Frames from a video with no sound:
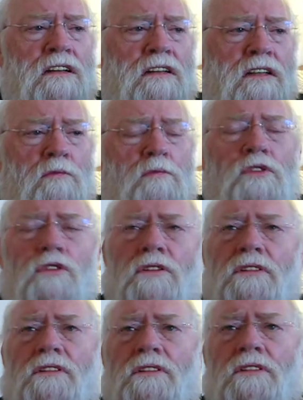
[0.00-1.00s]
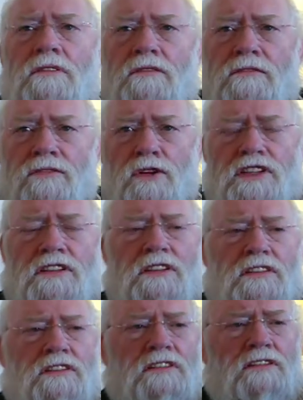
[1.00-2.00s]
important
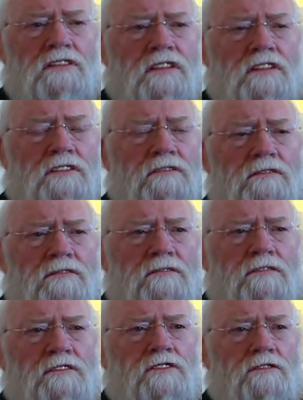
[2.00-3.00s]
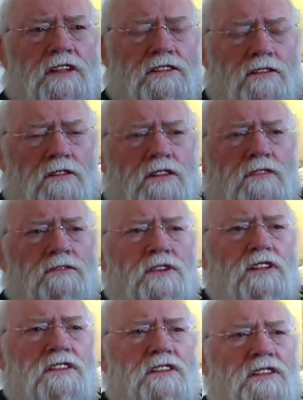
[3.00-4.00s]
voices, the directorial
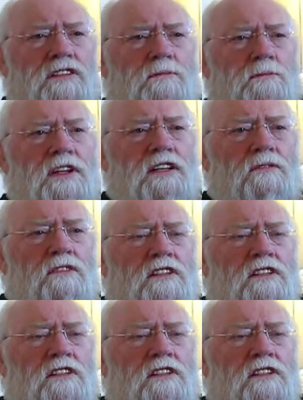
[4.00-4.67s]
voices, but